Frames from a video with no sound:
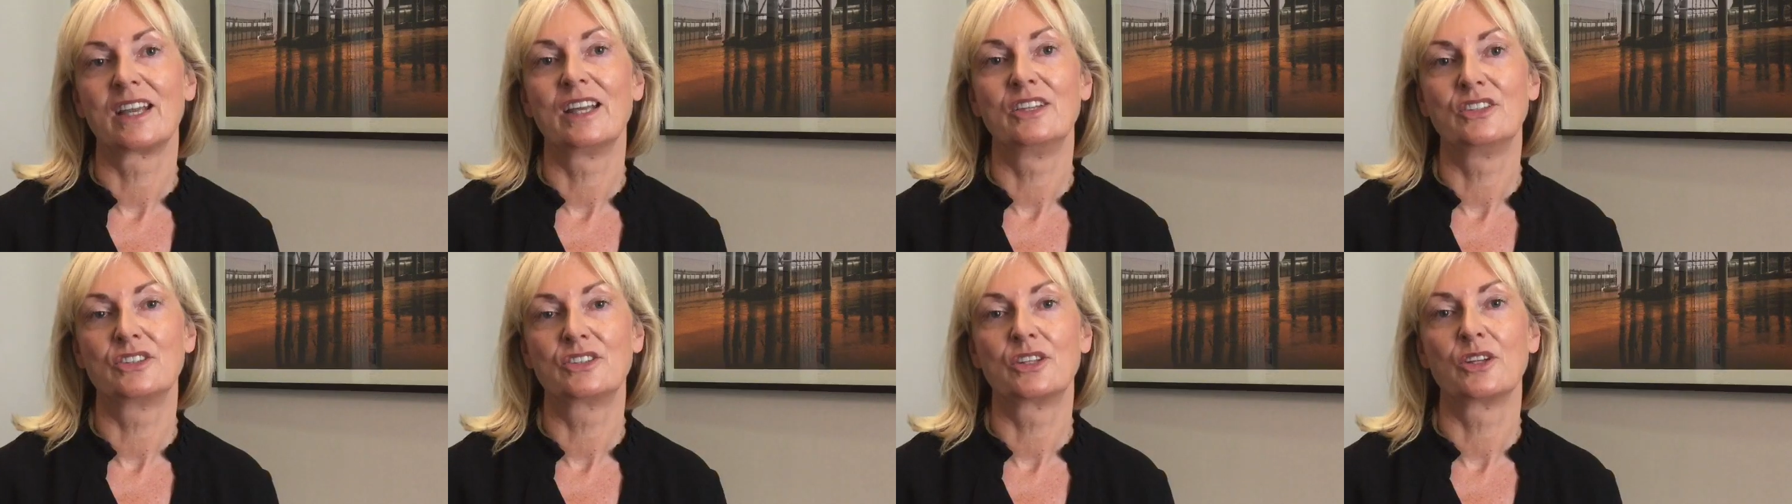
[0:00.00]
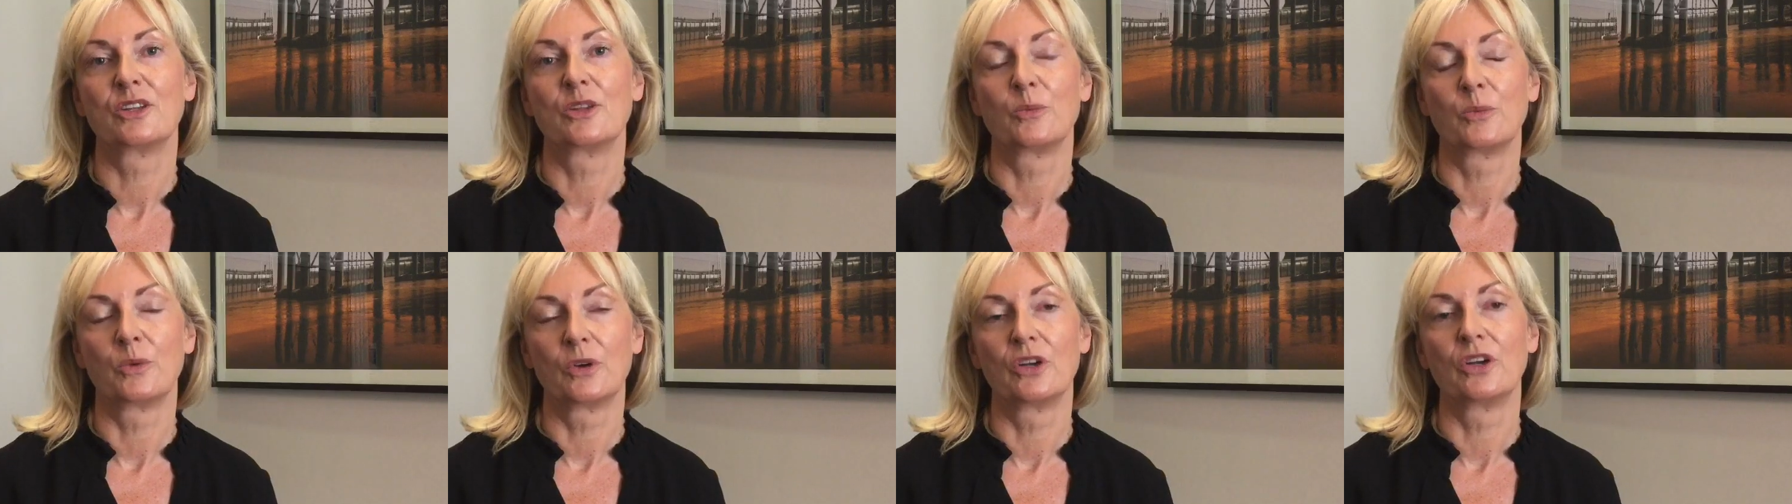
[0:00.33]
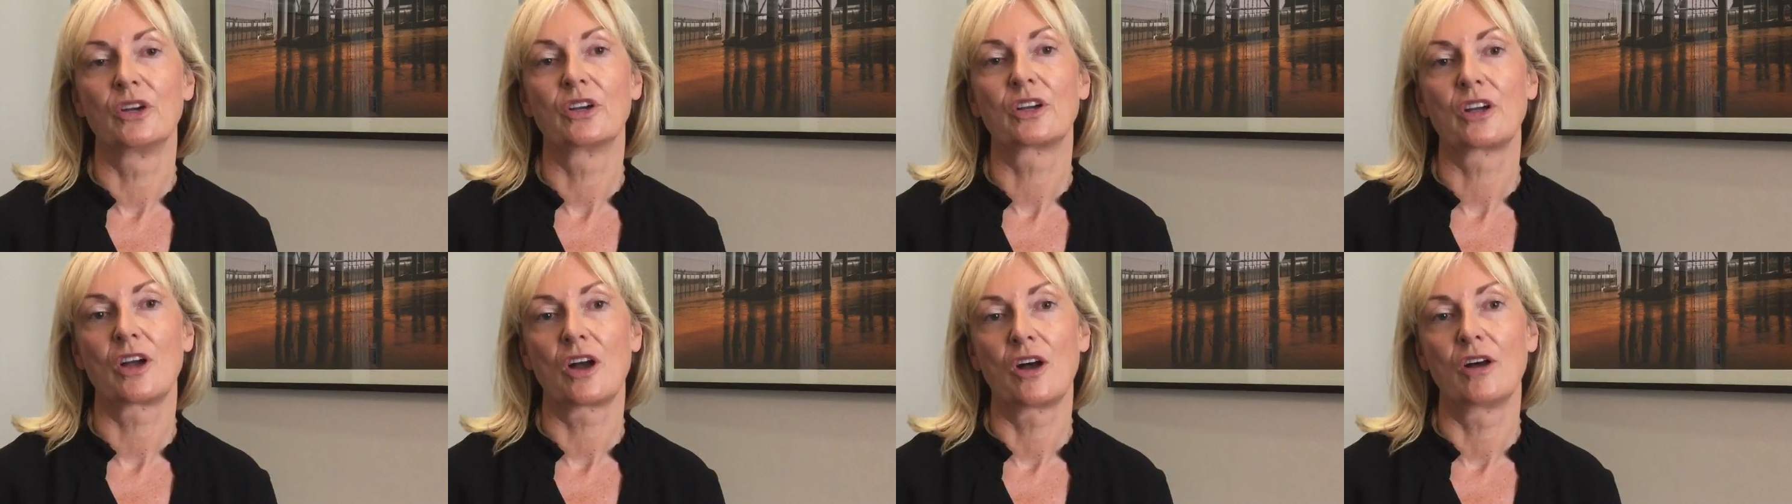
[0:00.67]
into the
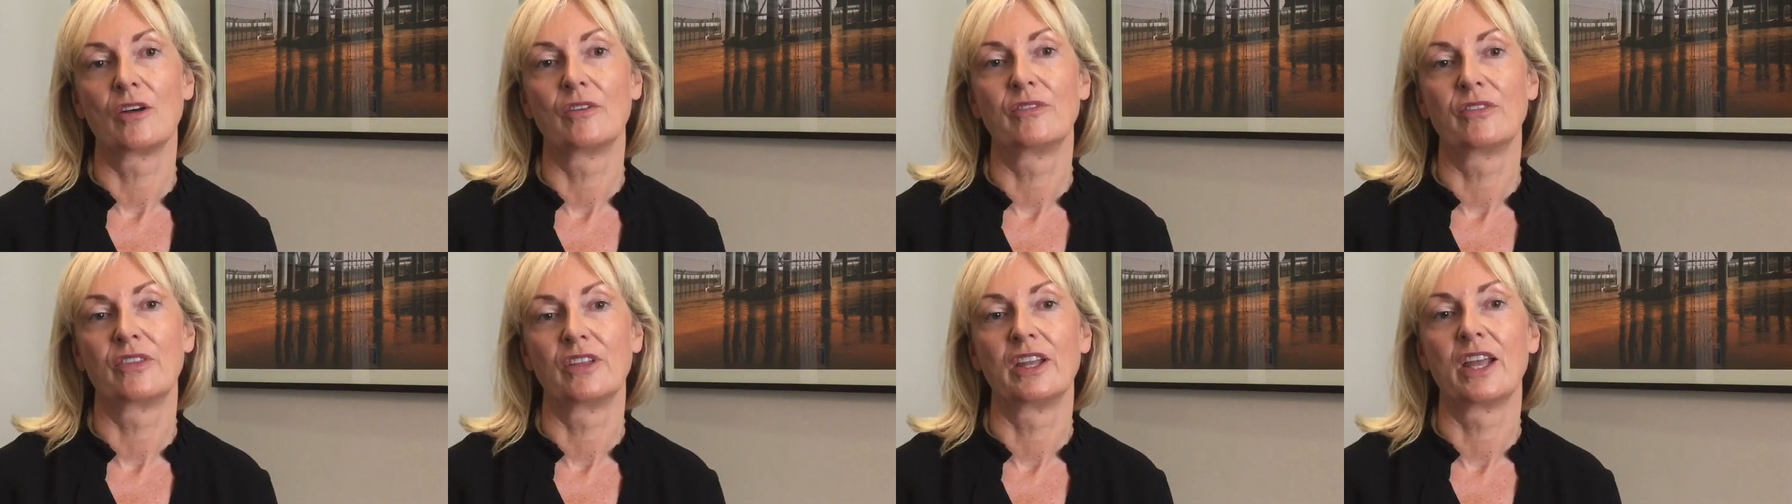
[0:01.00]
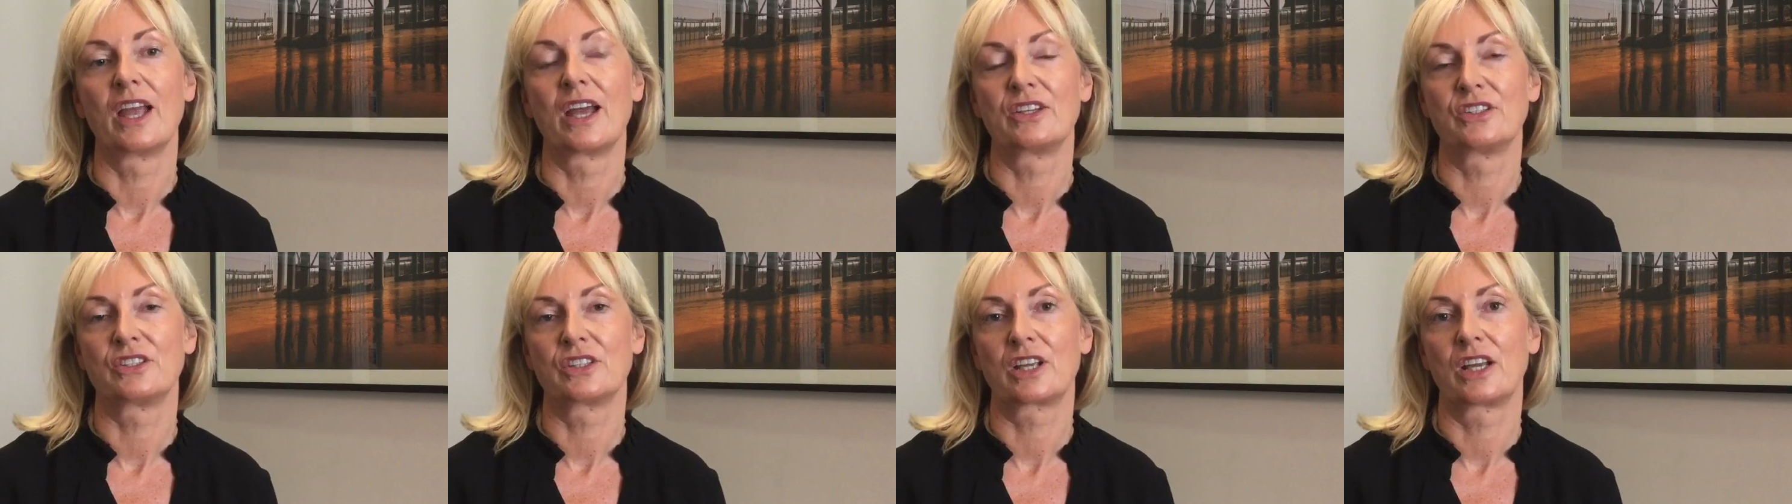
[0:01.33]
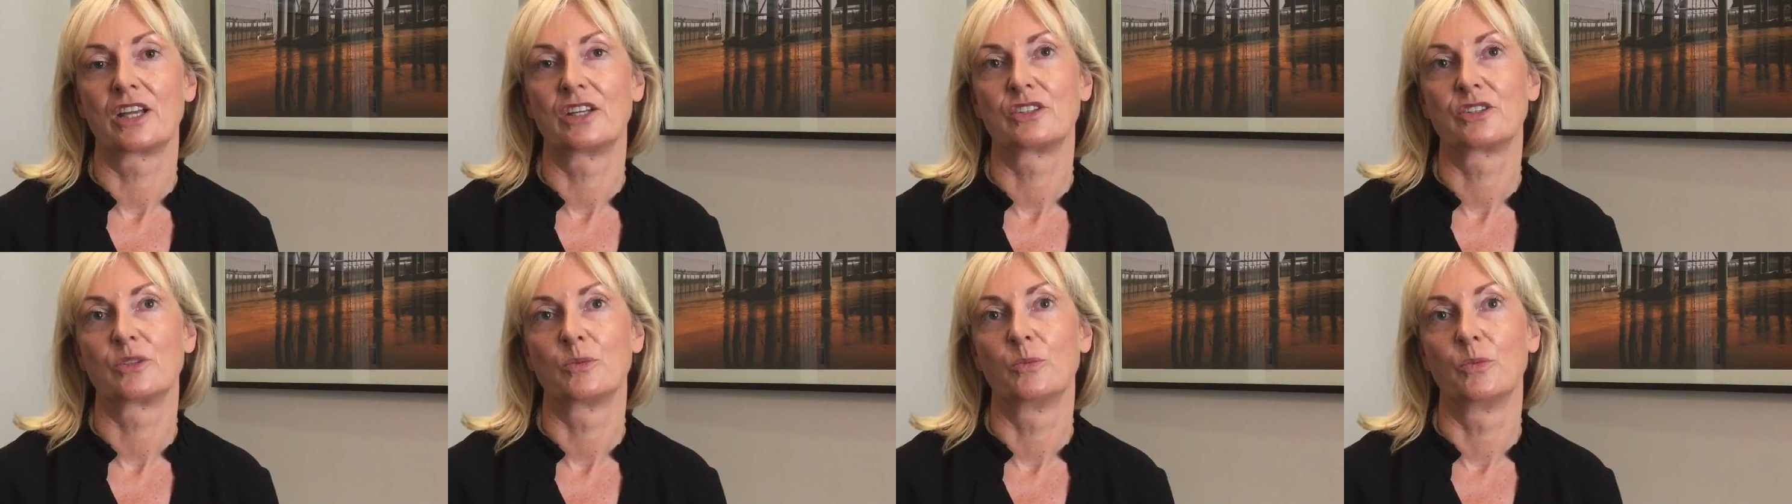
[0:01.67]
work of the
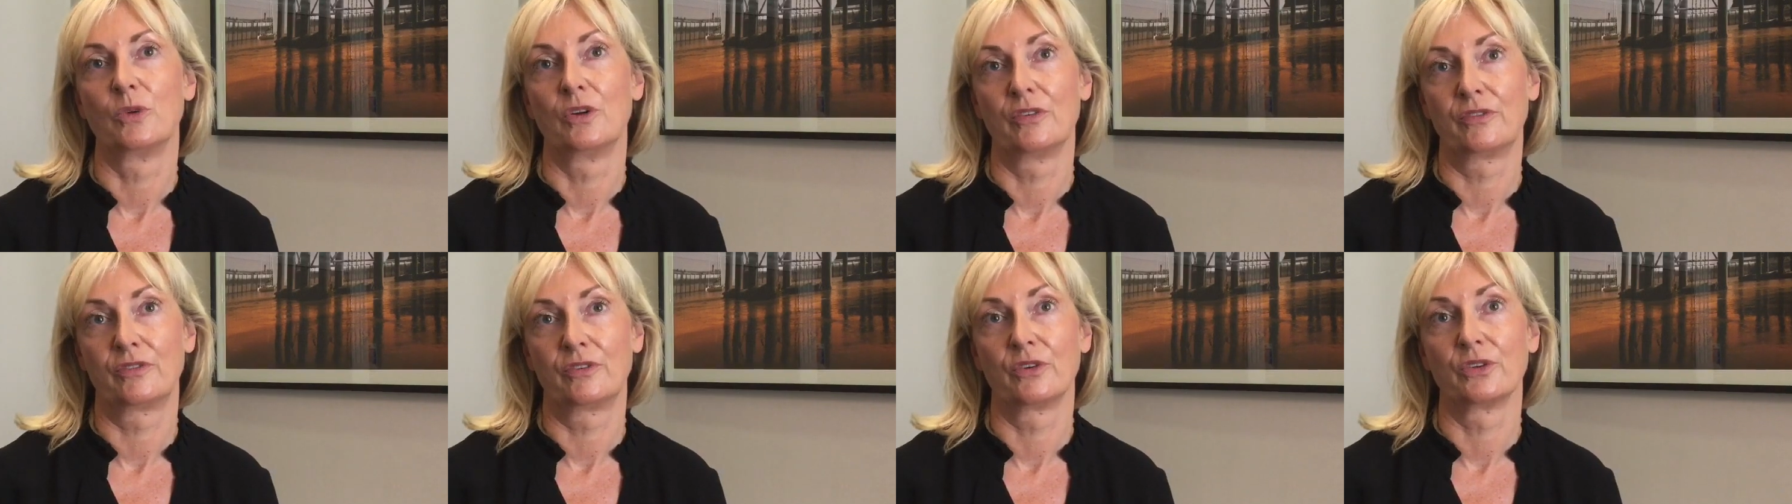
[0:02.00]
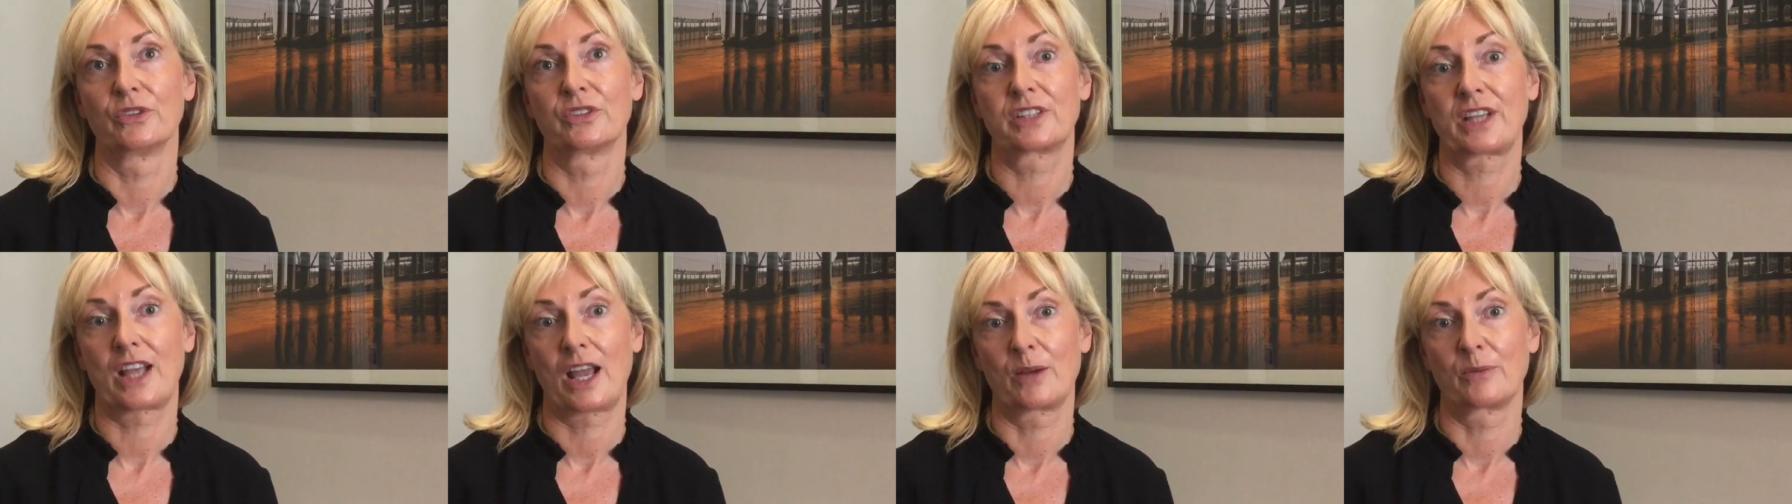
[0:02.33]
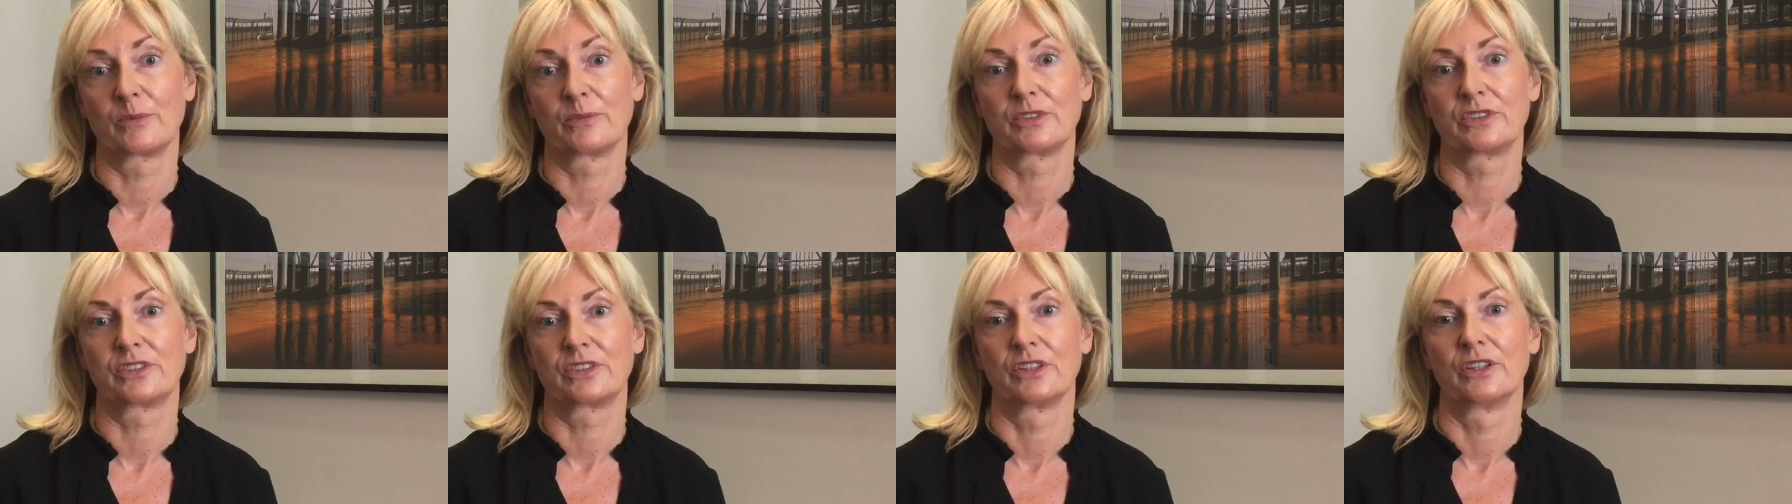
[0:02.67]
Education Workforce
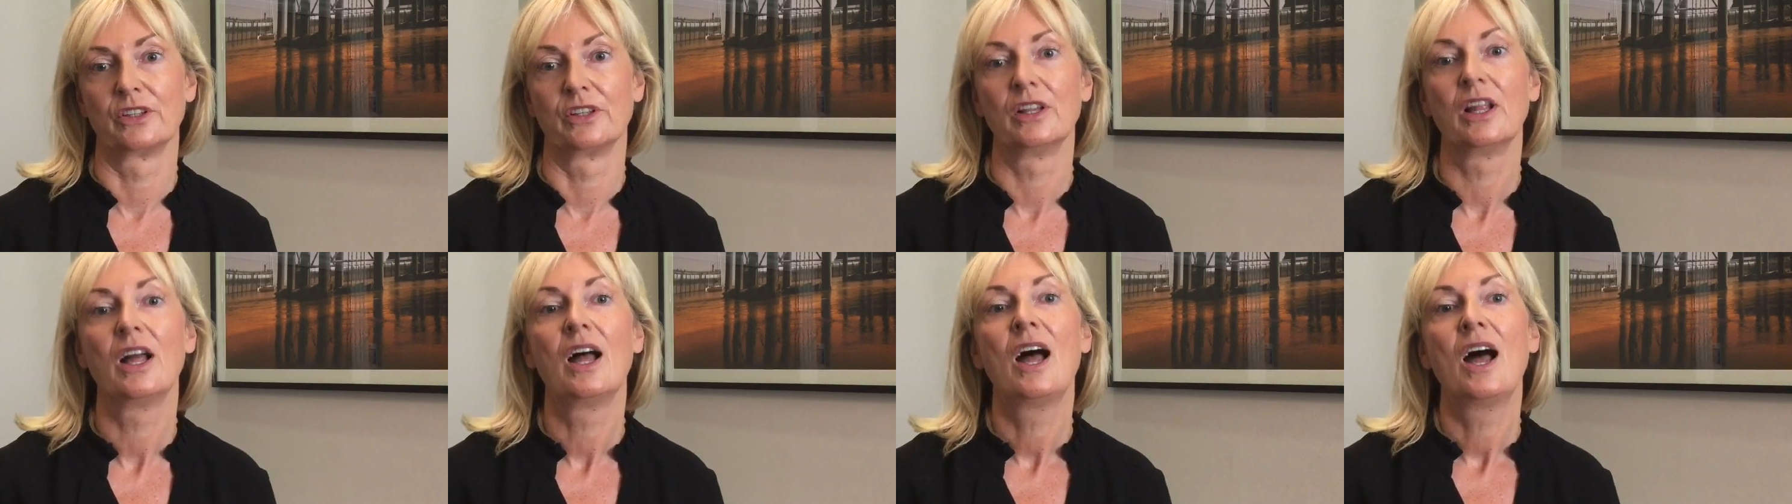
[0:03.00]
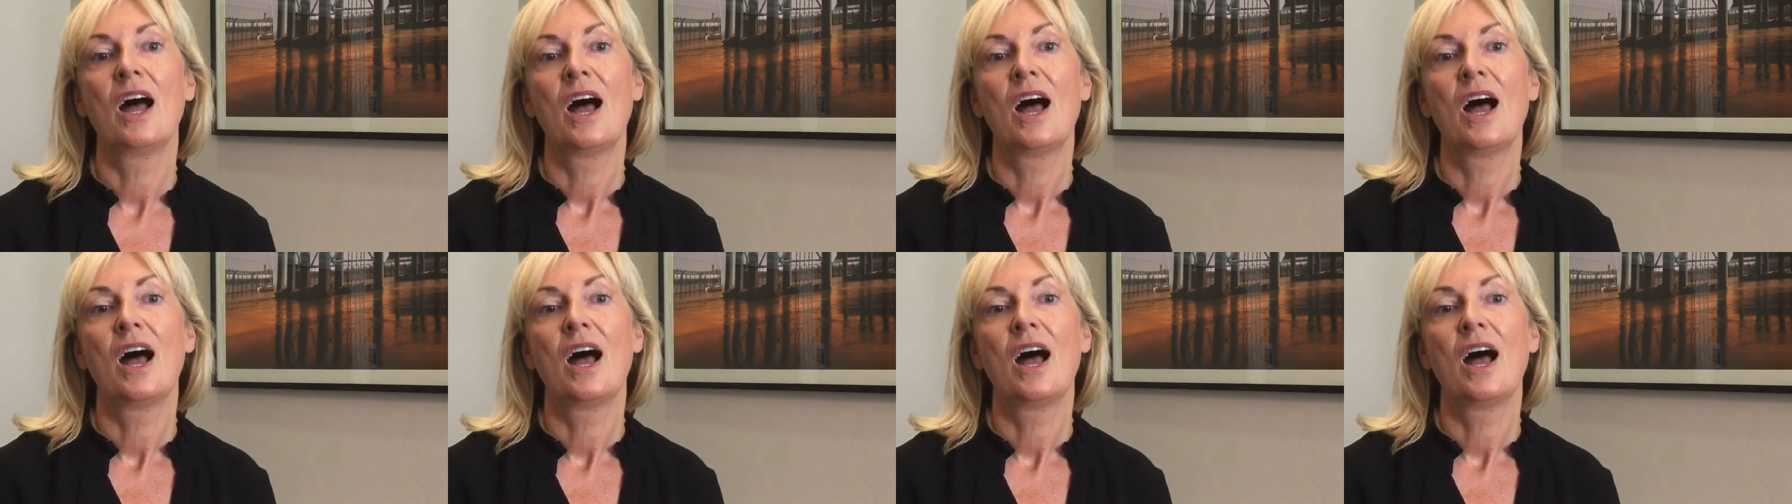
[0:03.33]
Council